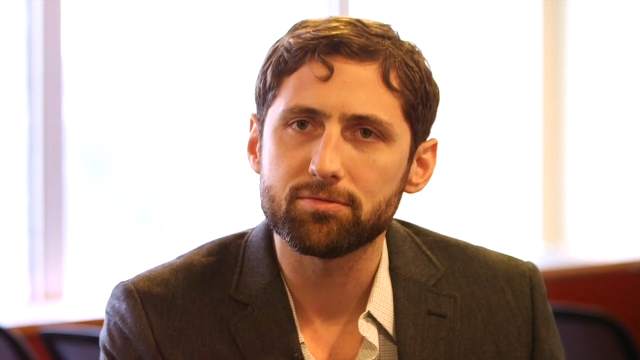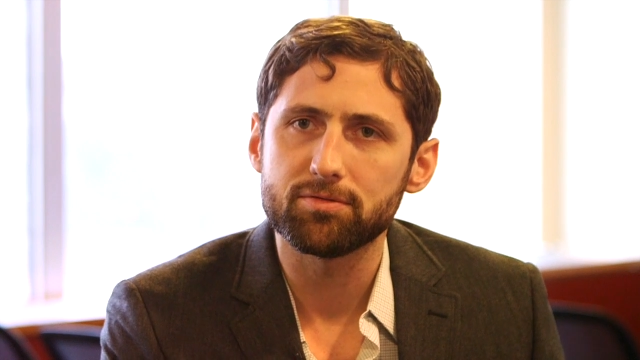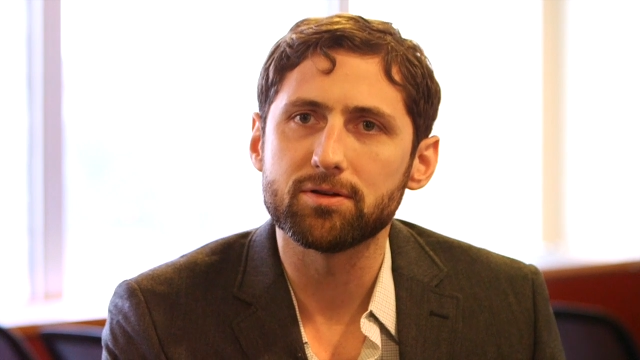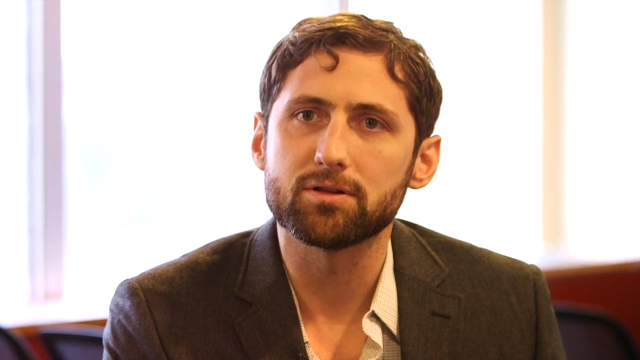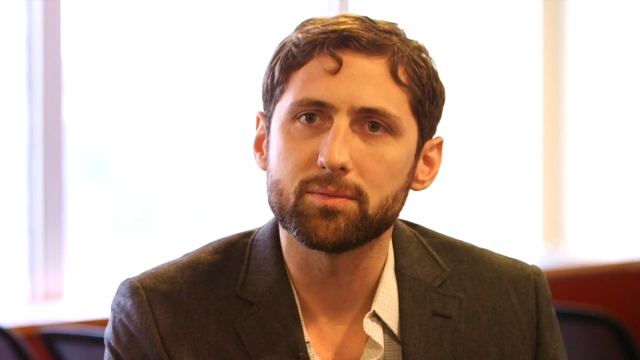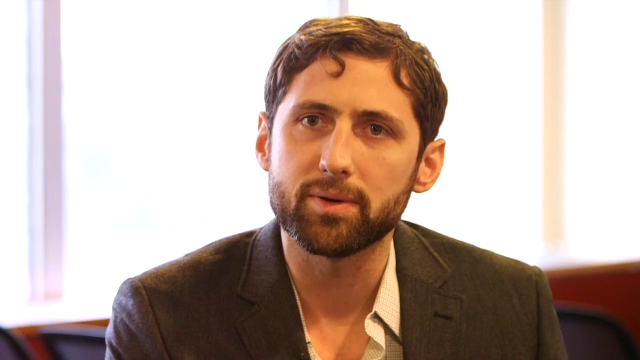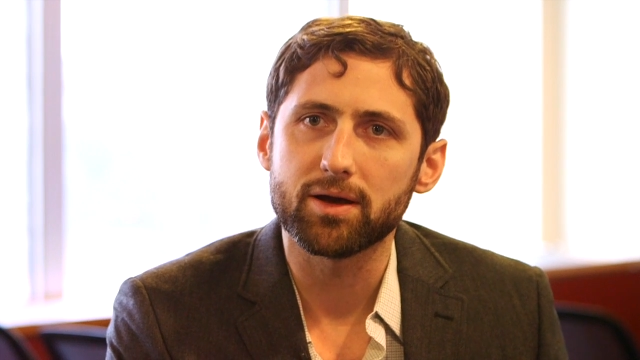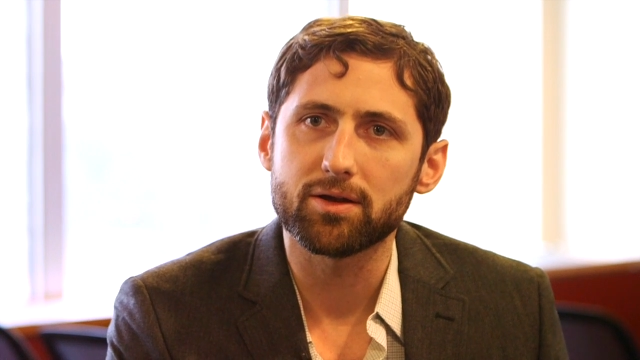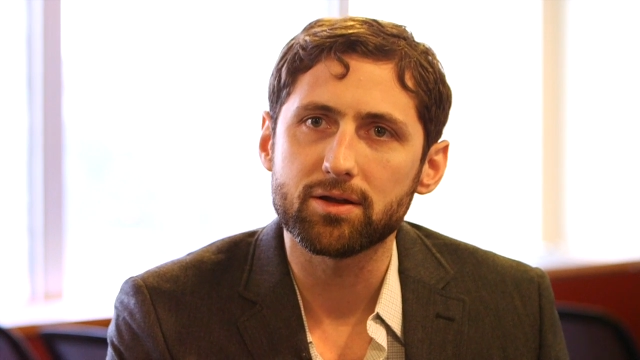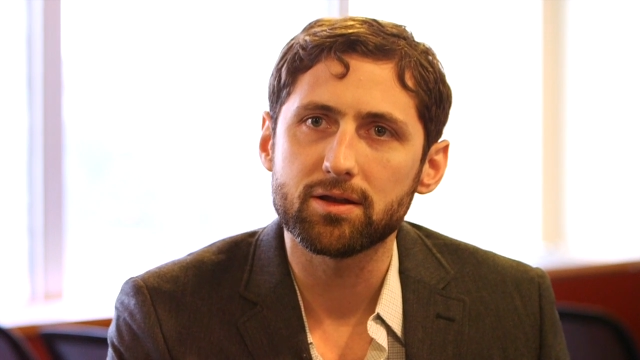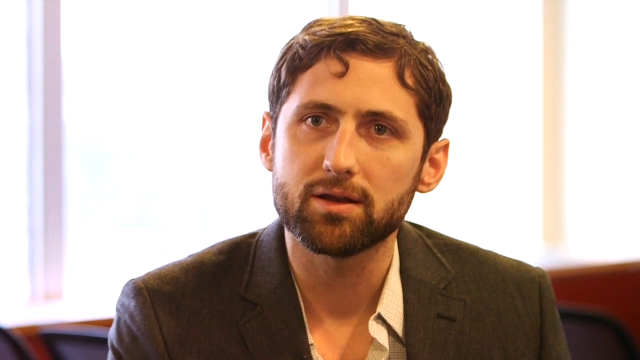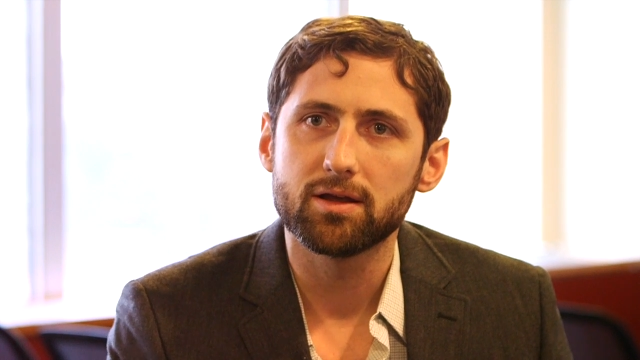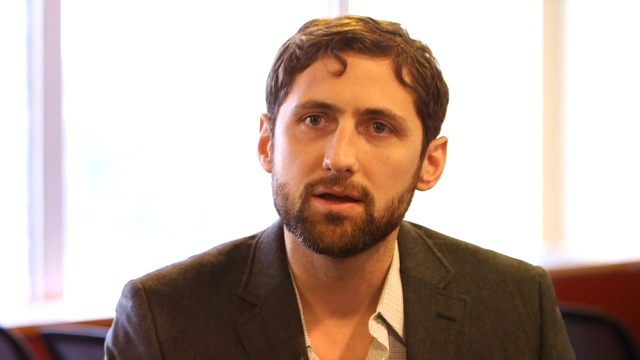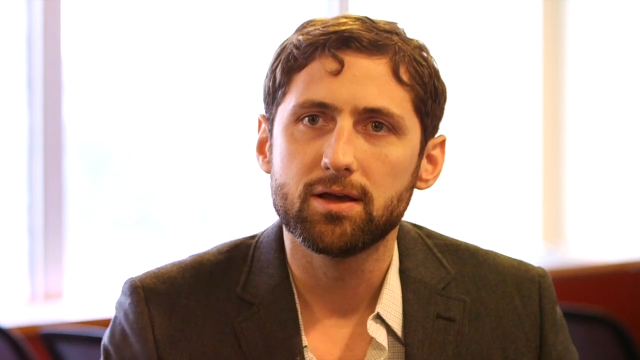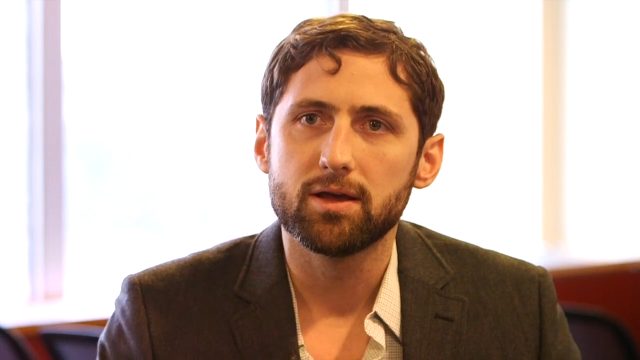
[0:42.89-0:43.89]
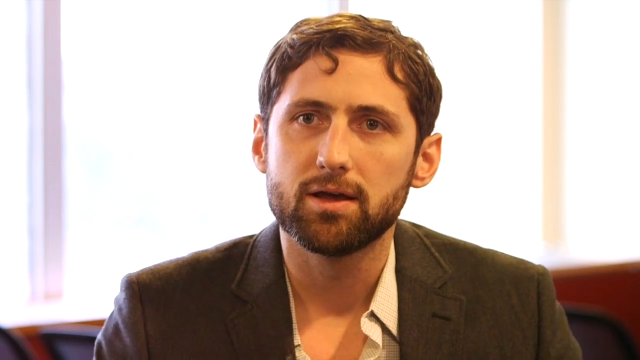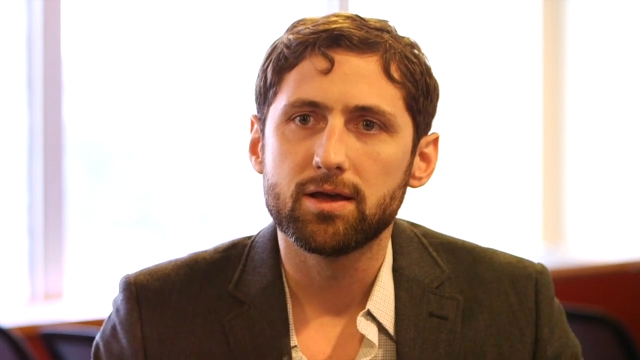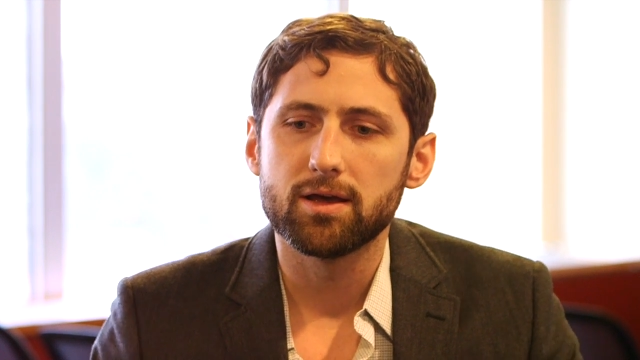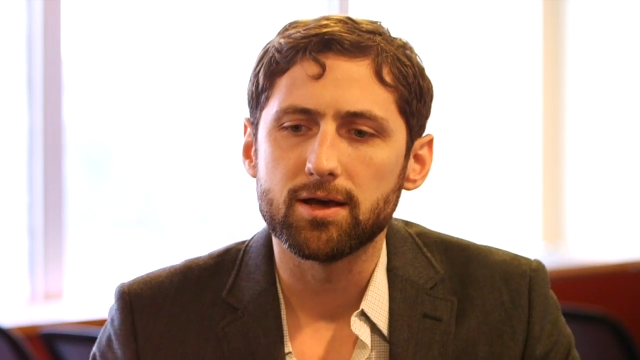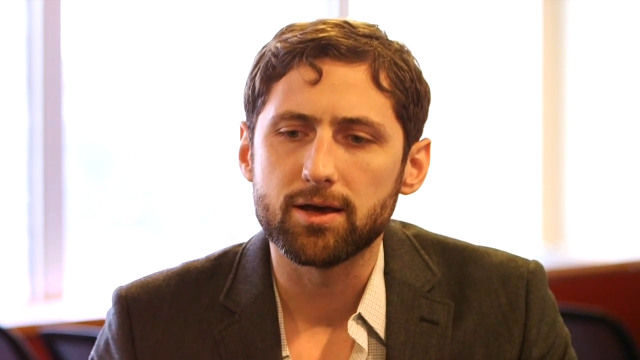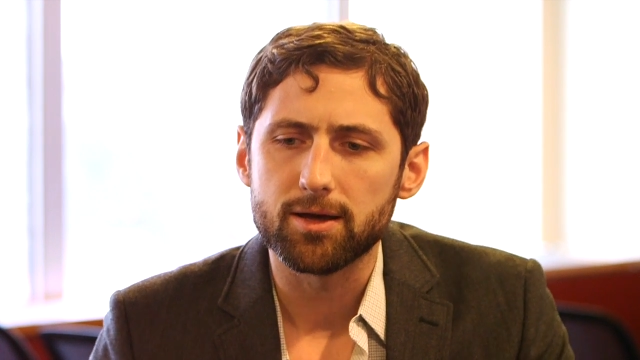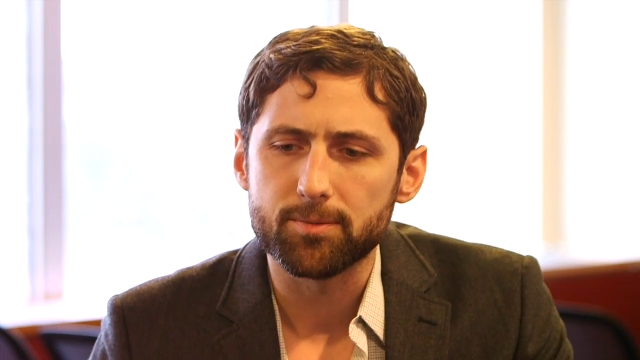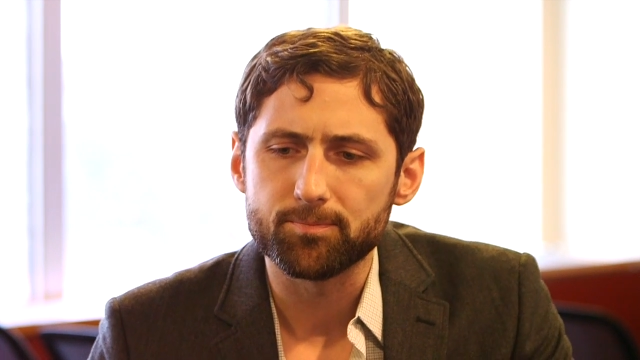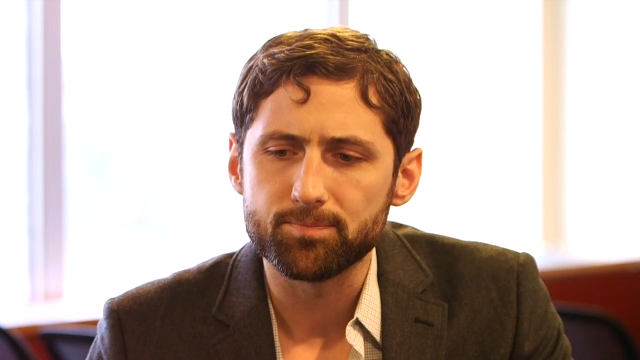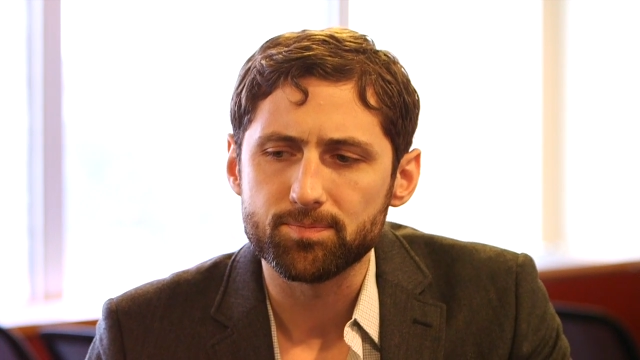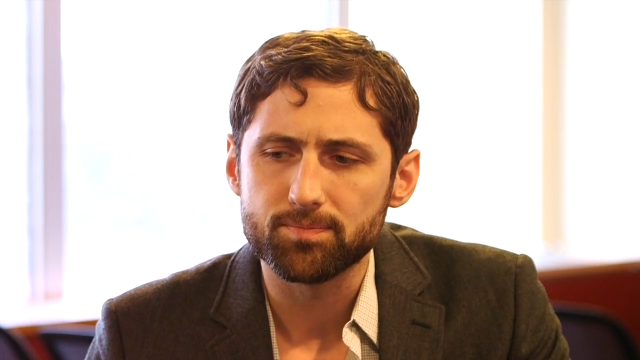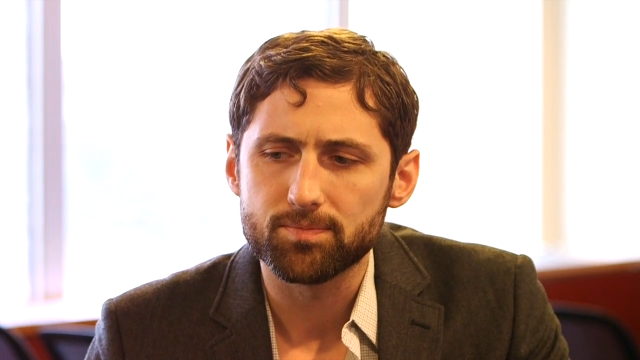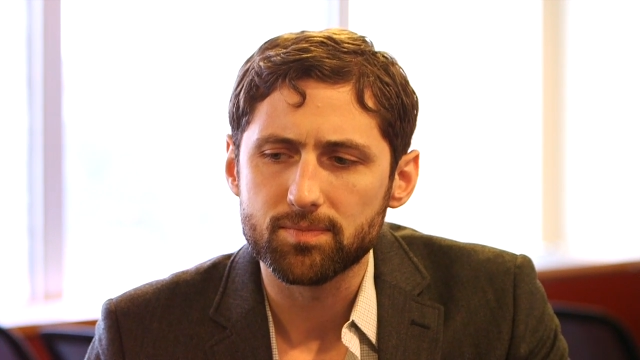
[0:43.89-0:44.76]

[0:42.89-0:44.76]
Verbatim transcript: feel about it. Um,